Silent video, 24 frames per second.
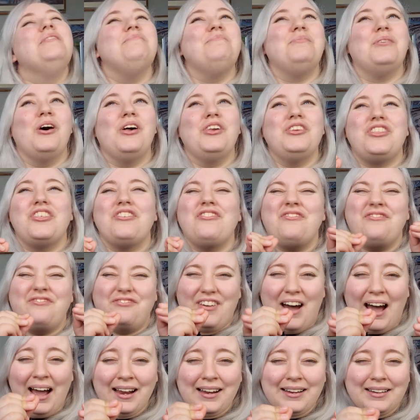But the
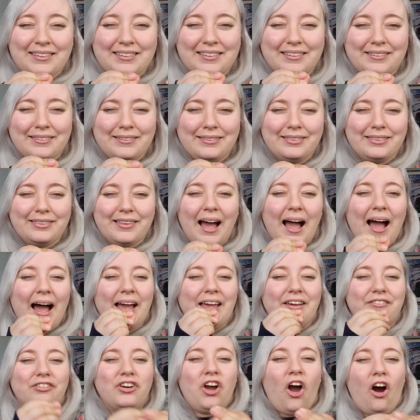fact that I
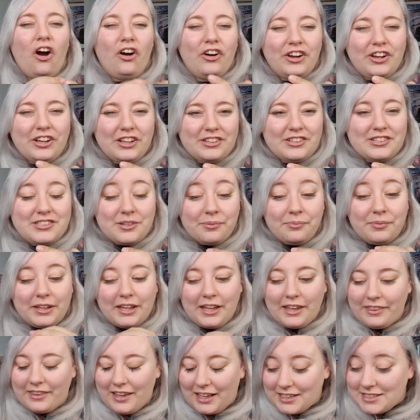have conquered something
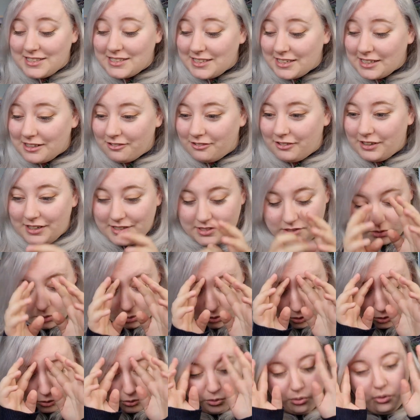in that series,
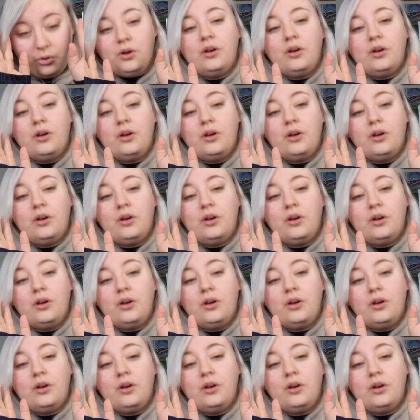oh,